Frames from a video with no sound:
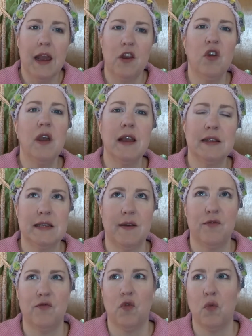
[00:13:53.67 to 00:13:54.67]
And you can get
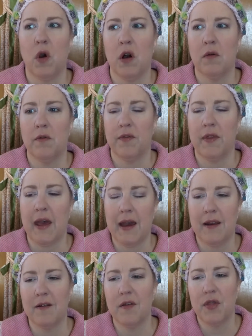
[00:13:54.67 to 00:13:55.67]
stuff through Wal
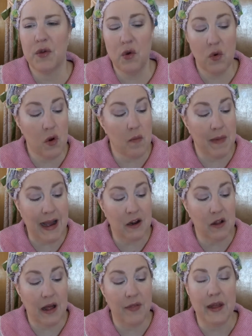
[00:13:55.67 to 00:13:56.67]
that through
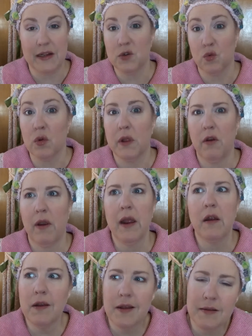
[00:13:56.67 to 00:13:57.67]
ModCloth that's really
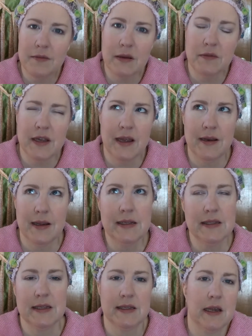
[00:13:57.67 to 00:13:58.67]
great, or you, sometimes you get
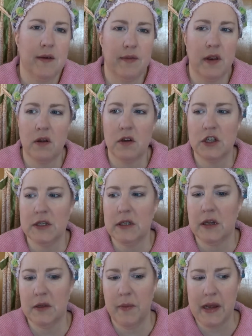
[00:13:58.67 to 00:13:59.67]
duds of stuff. You know, it just
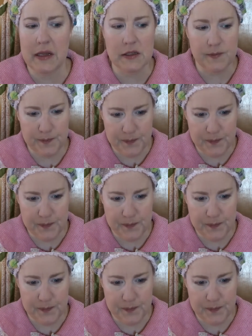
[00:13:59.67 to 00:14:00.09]
all depends.